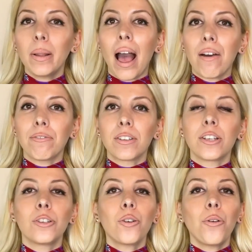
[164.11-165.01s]

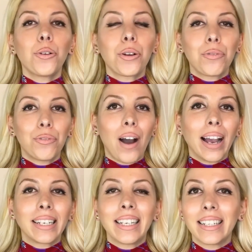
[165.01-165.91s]
emphasis on
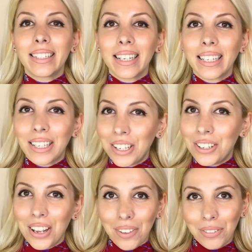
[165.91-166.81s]
refining the key
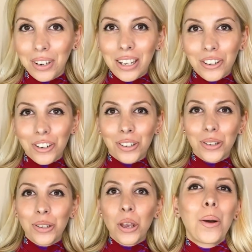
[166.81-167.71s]
definitions.